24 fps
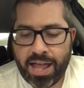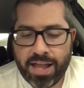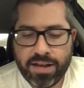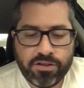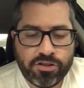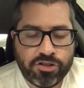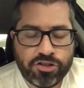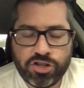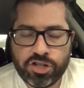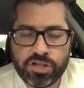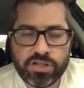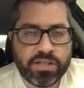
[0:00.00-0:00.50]

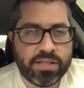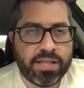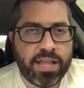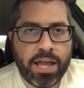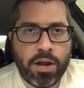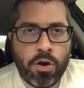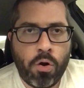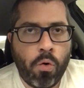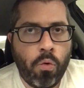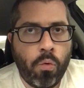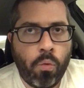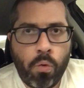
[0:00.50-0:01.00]
and just
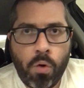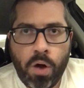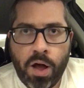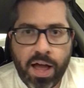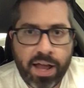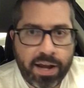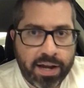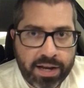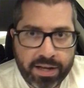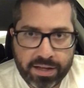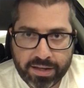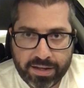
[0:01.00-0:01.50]
they don't
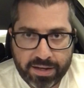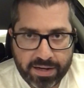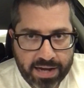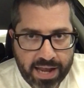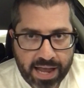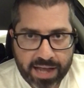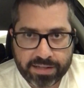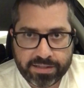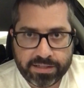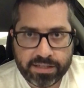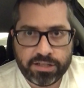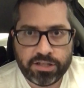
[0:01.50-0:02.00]
want it
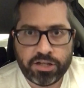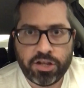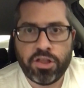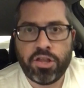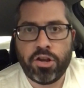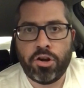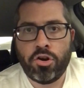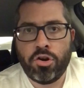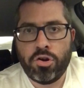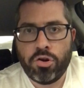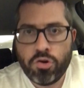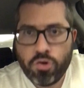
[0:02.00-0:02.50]
connected to
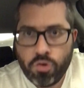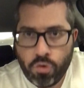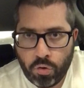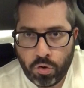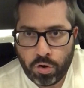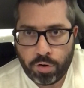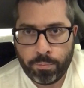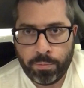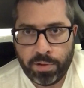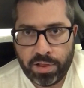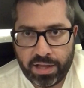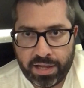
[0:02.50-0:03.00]
their
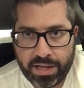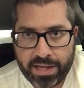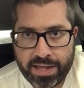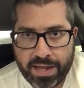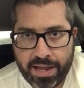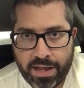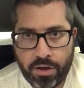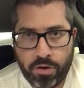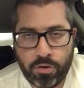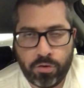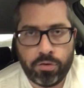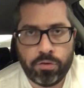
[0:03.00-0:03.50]
normal
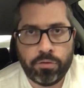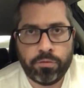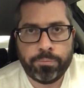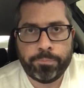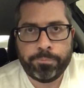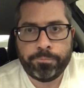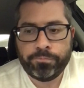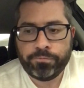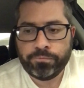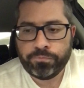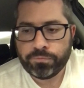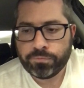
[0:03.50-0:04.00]
account.
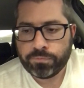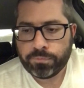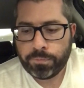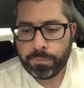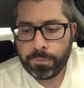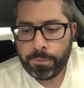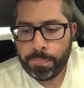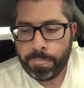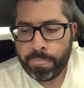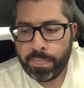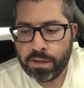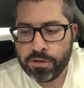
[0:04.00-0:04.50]

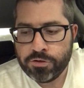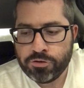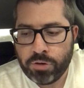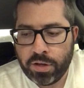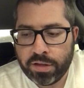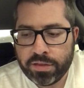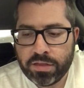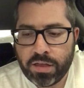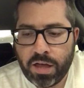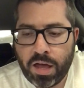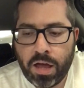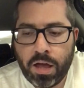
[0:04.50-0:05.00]
So
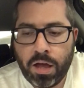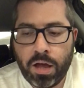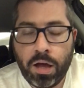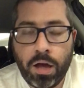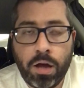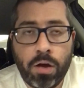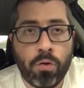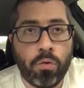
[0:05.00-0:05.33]
I thought,